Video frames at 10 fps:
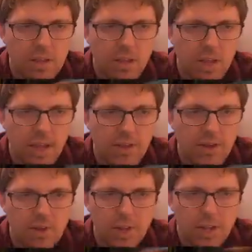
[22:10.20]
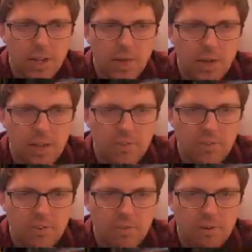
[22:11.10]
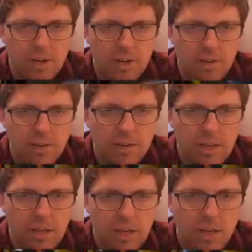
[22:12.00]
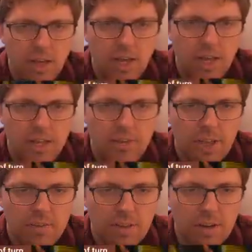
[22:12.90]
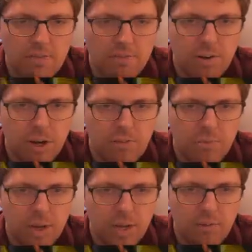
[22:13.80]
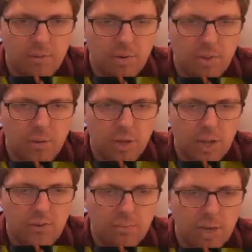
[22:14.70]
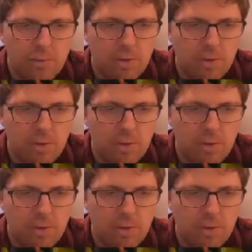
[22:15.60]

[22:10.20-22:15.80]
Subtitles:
And our tank unit is in the front, and he does have a lot of Frostbite, so I think we actually might be